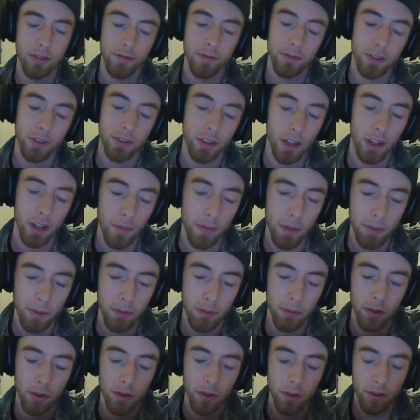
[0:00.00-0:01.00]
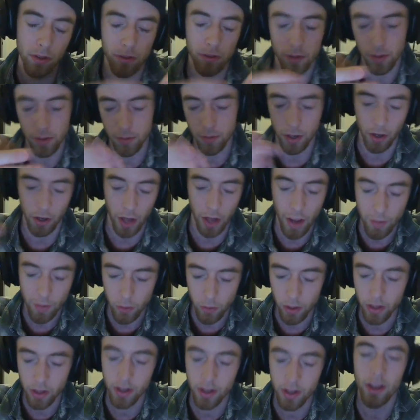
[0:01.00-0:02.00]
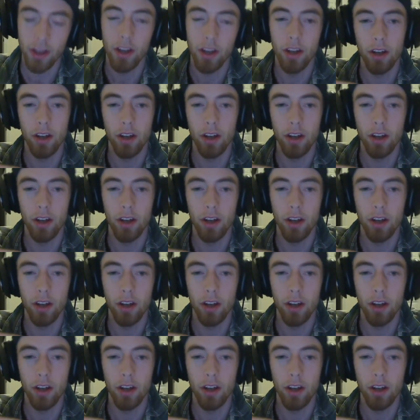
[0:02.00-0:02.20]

For a lot of people, you might already have one.